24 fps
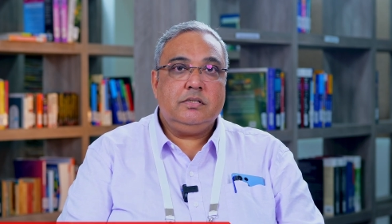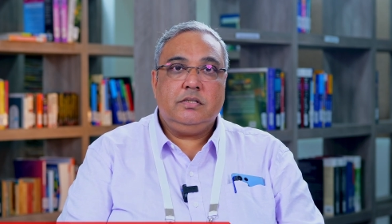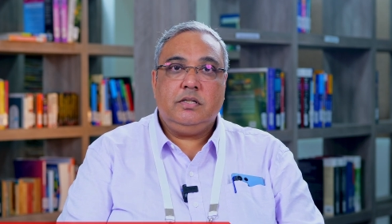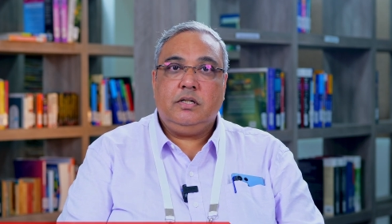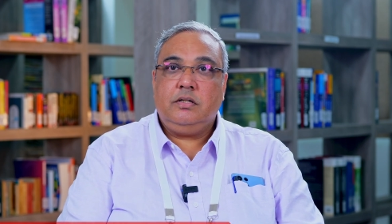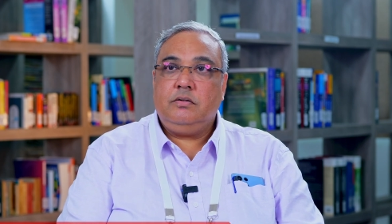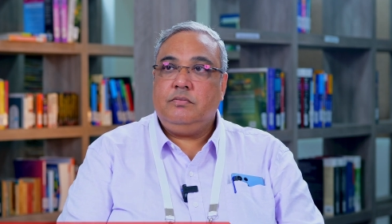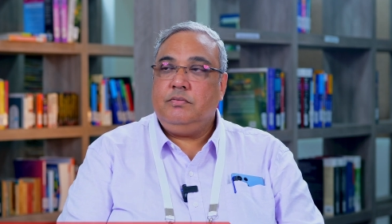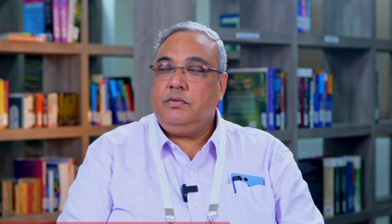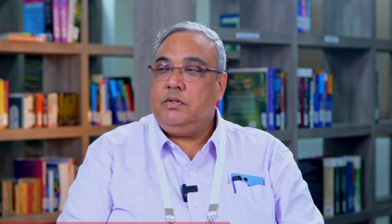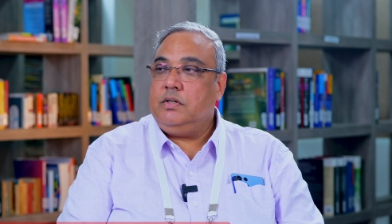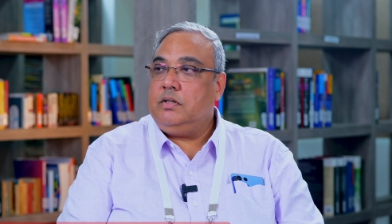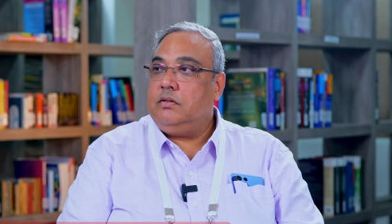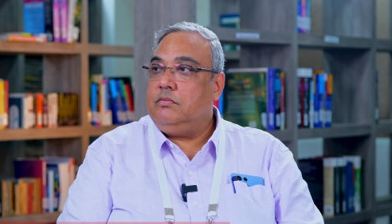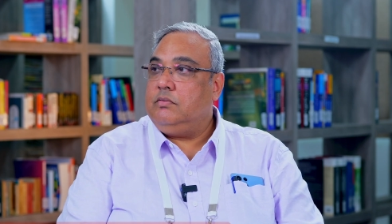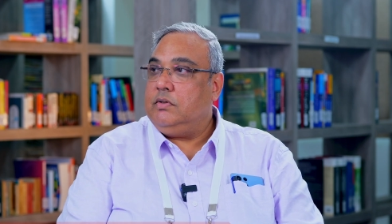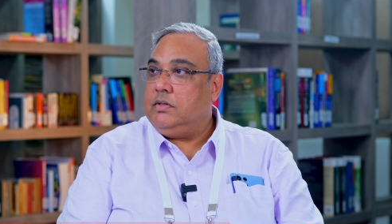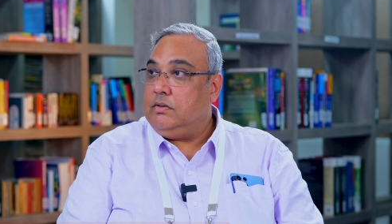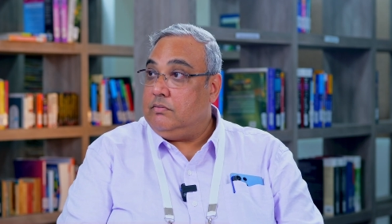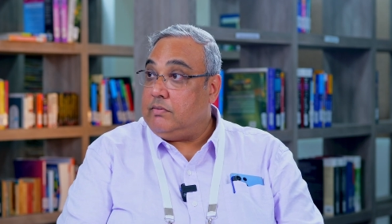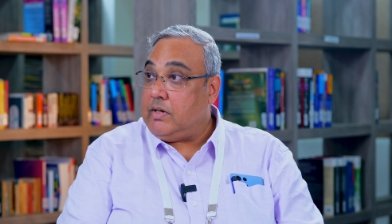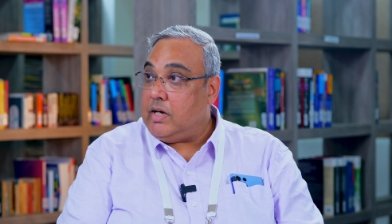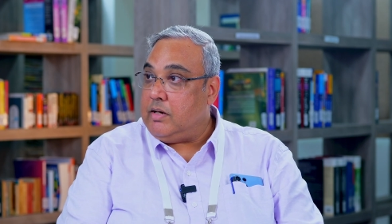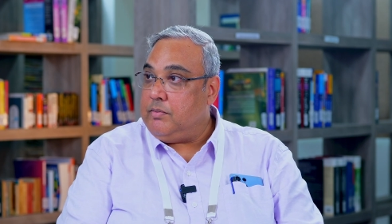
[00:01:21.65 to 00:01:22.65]
that we are
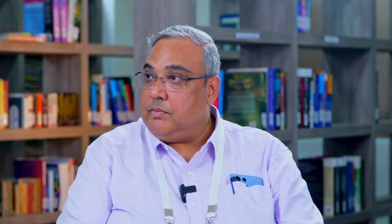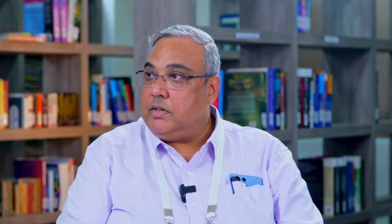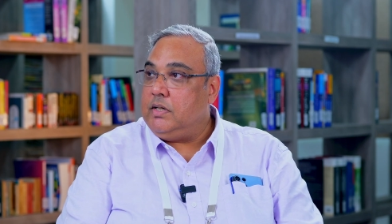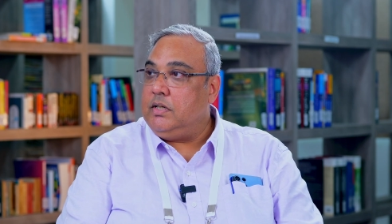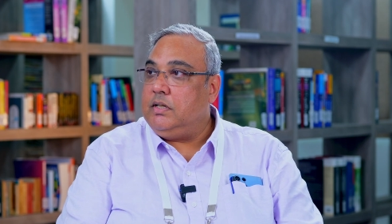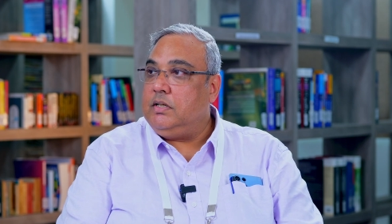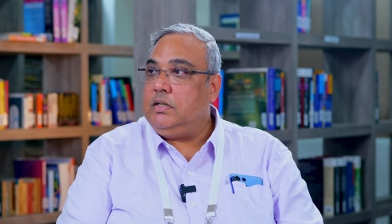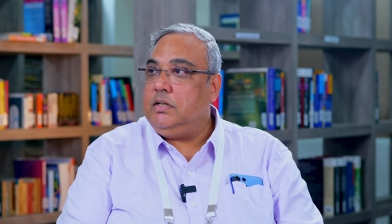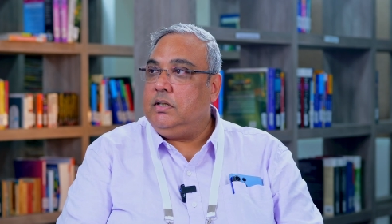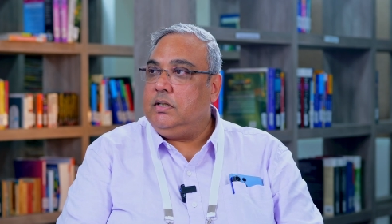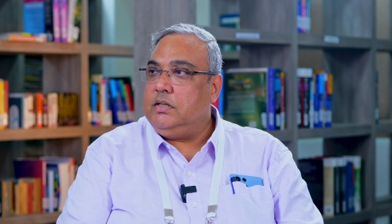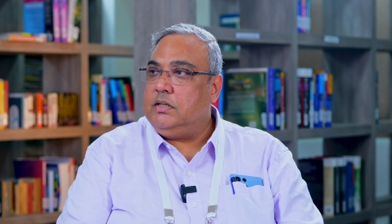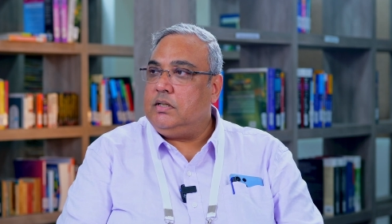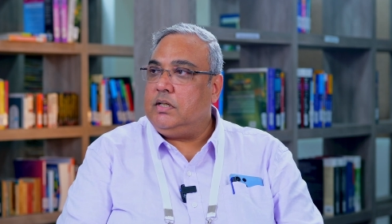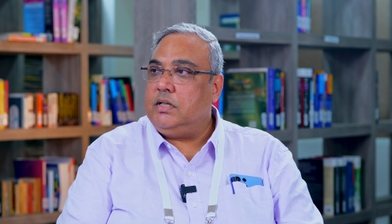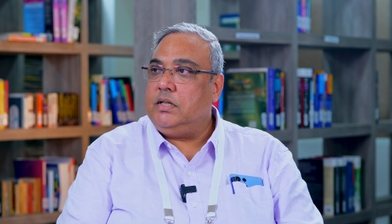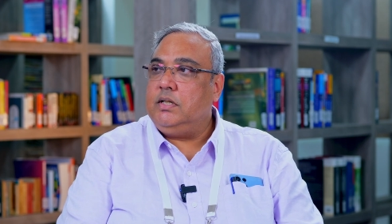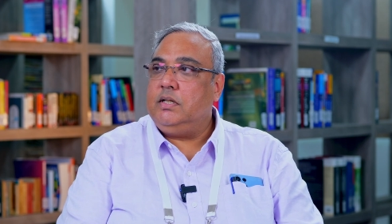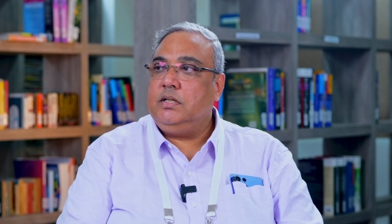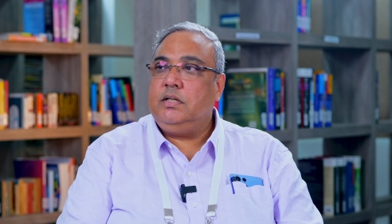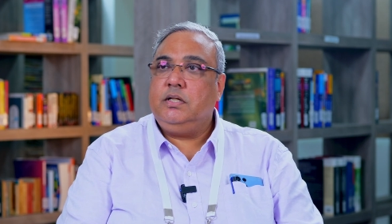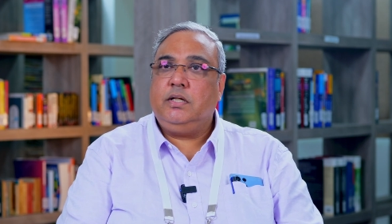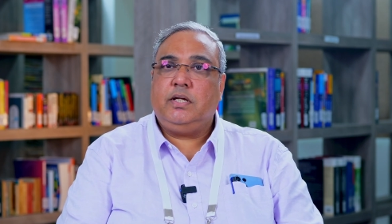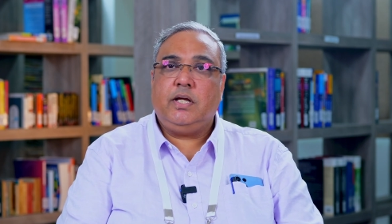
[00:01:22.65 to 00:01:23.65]
very vibrantly
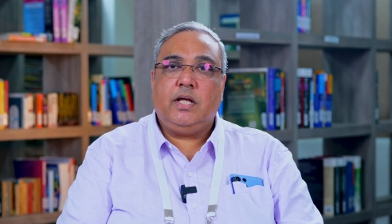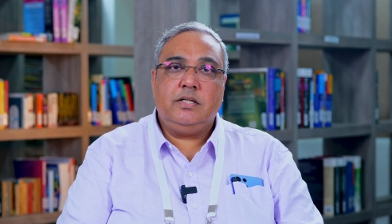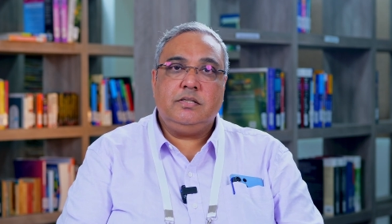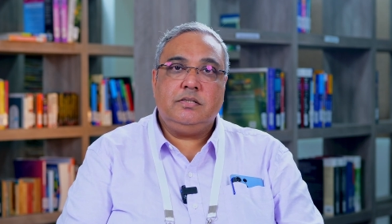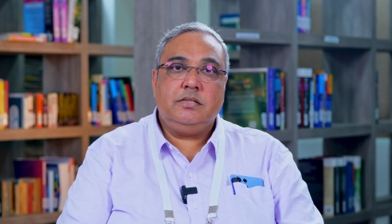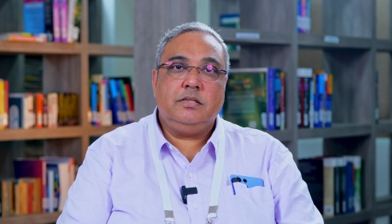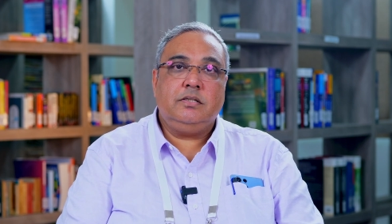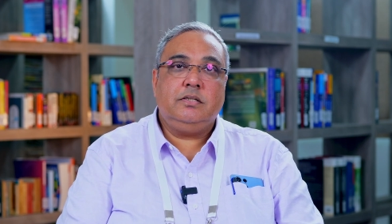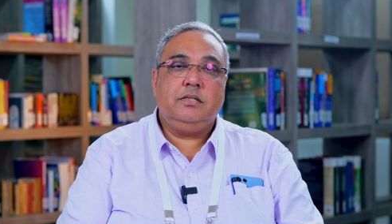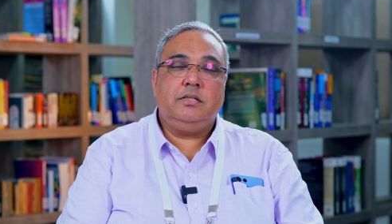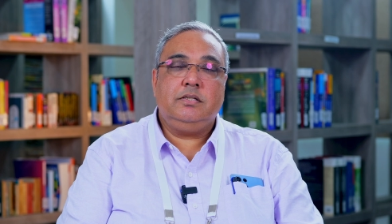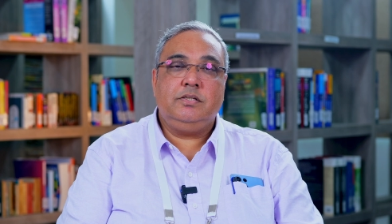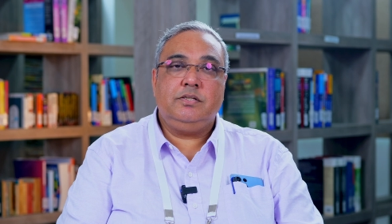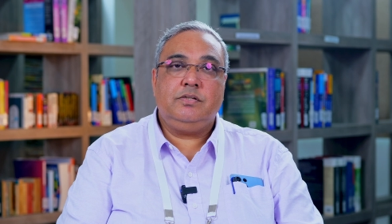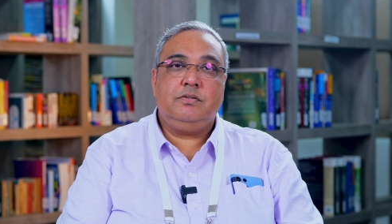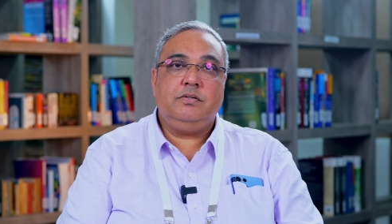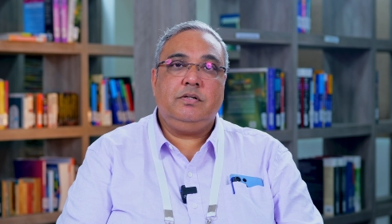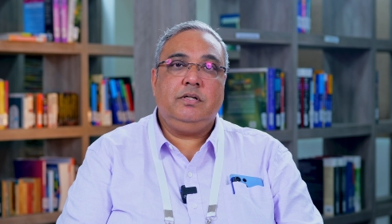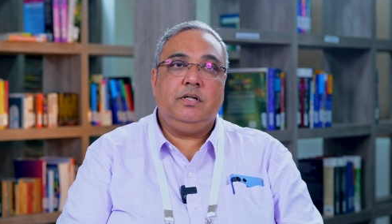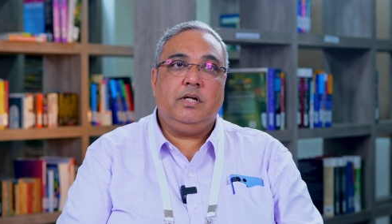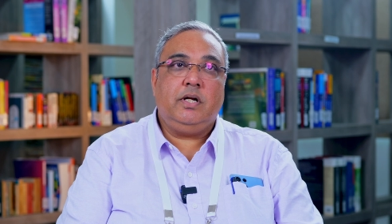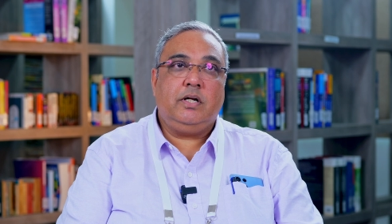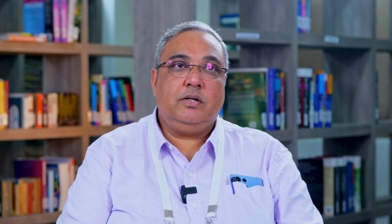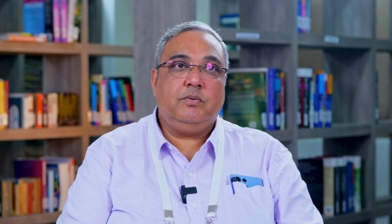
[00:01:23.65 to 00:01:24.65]
running the cancer registry
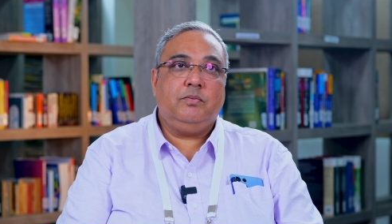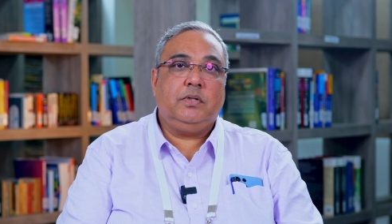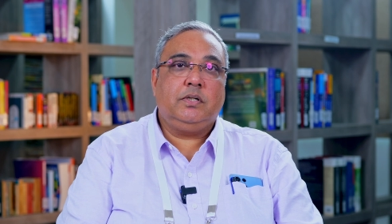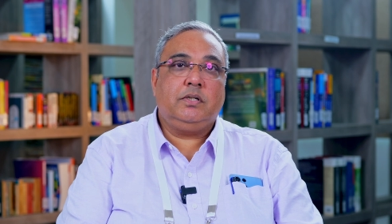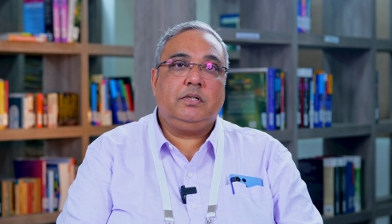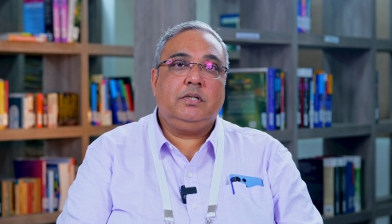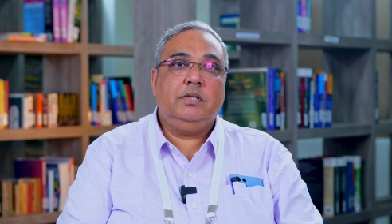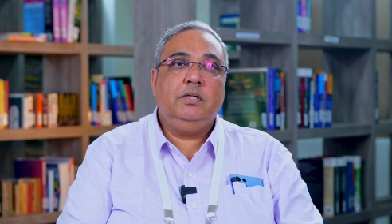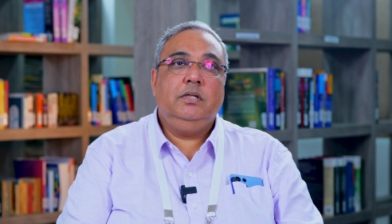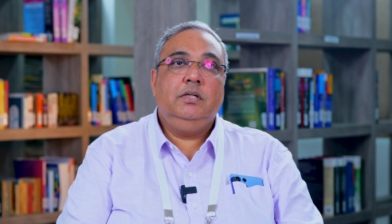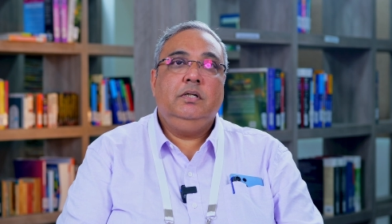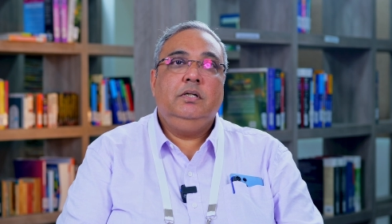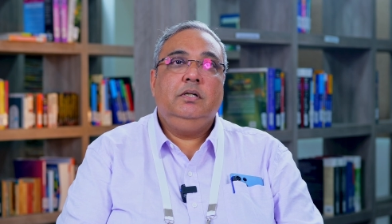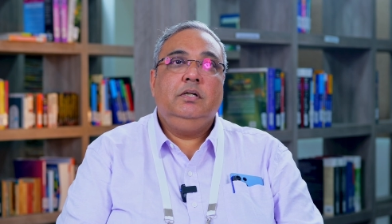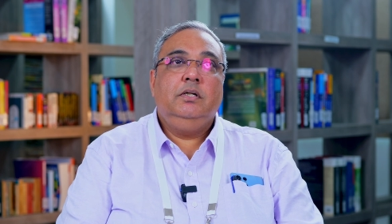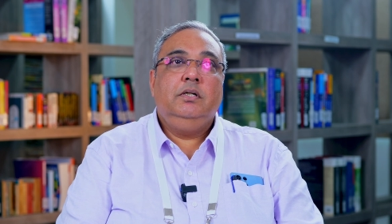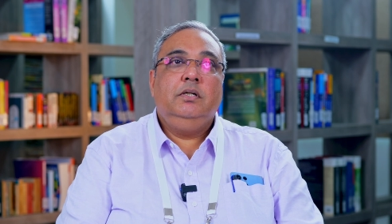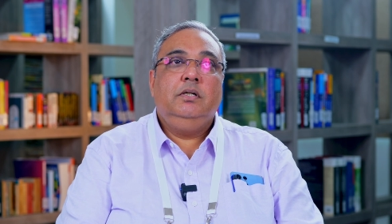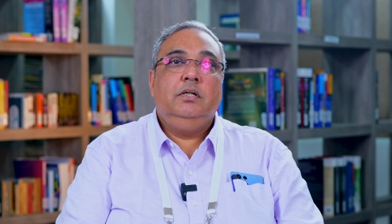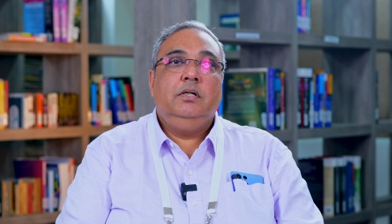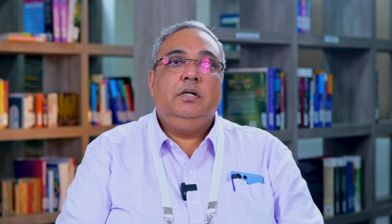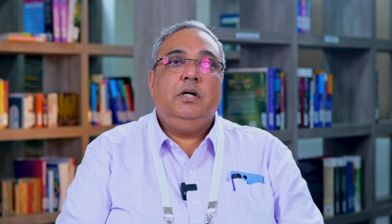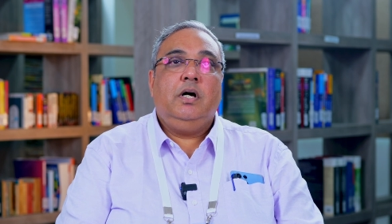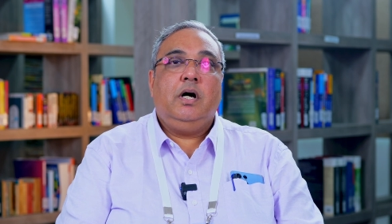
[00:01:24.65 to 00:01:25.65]
network
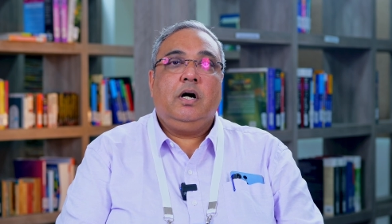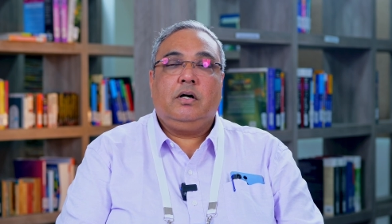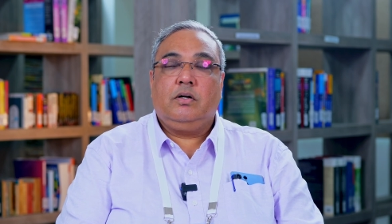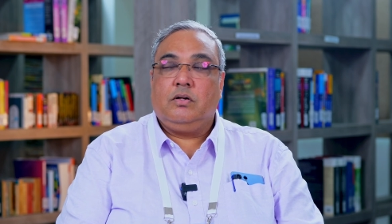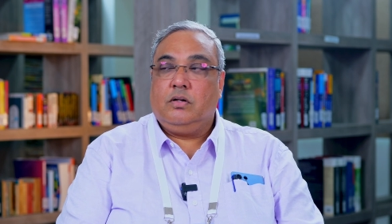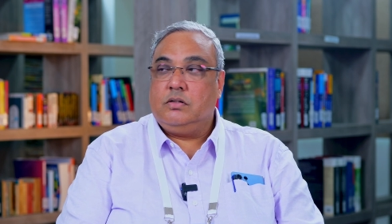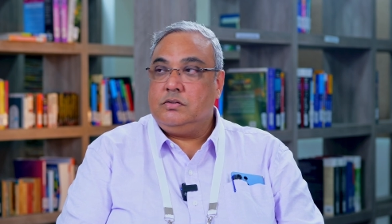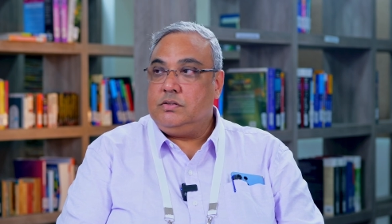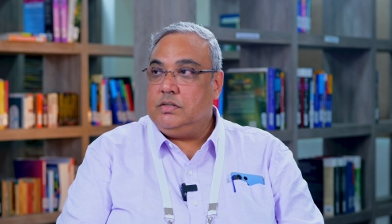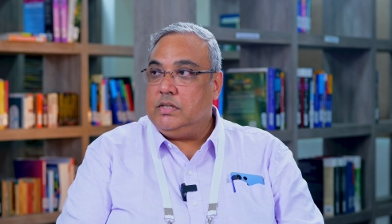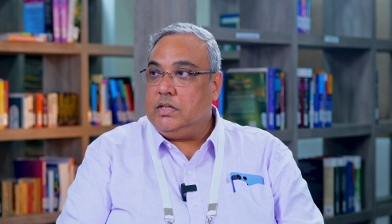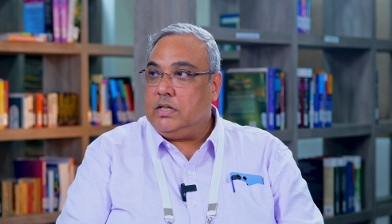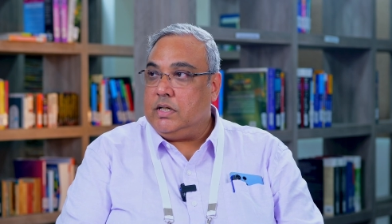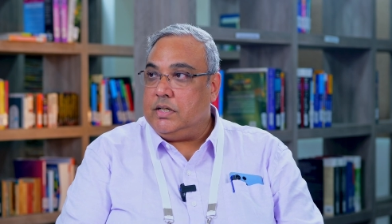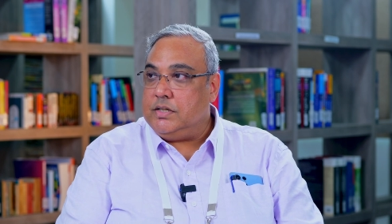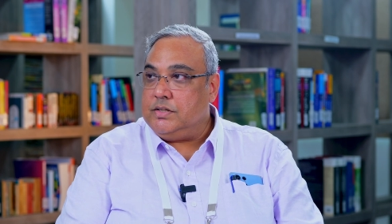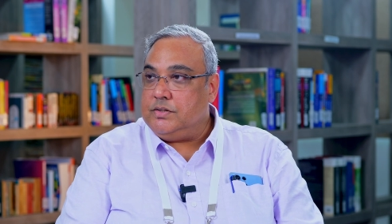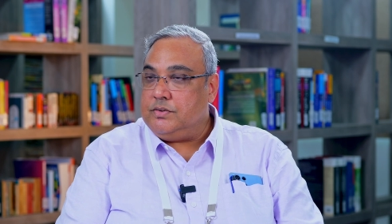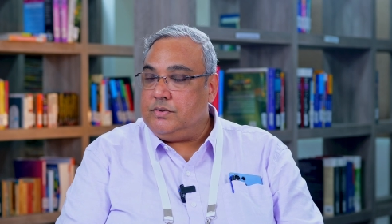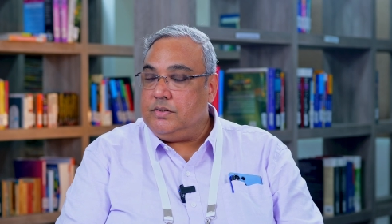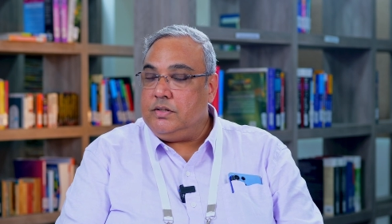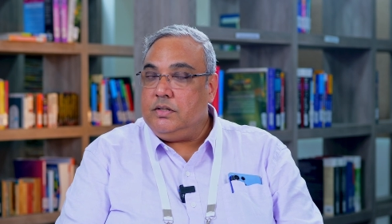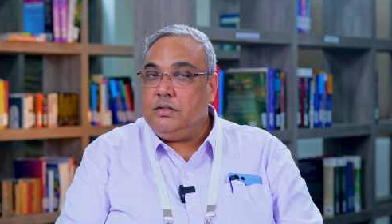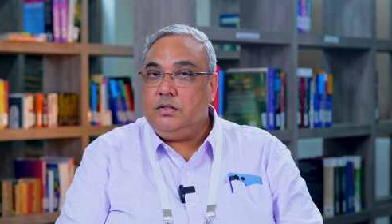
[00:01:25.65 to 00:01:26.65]
across the
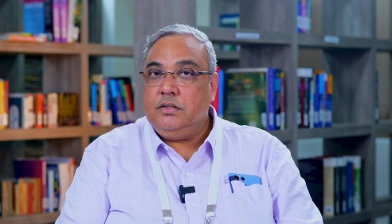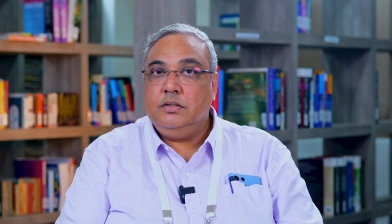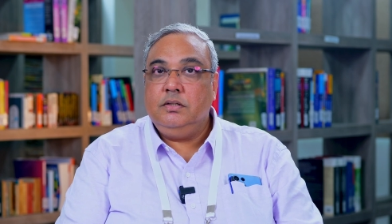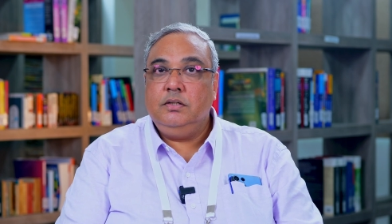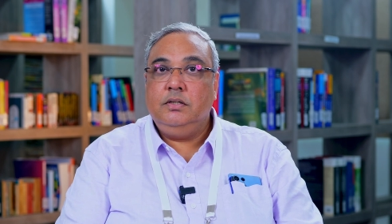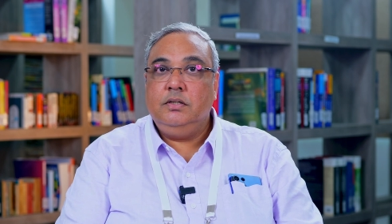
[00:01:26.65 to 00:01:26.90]
country.